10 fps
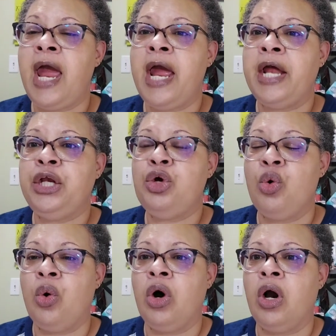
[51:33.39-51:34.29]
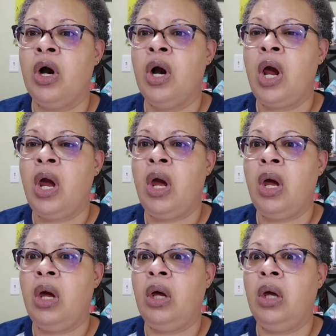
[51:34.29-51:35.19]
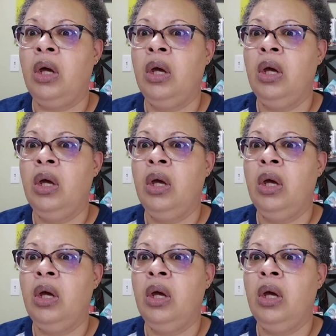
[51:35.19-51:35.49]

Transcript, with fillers: and your uh,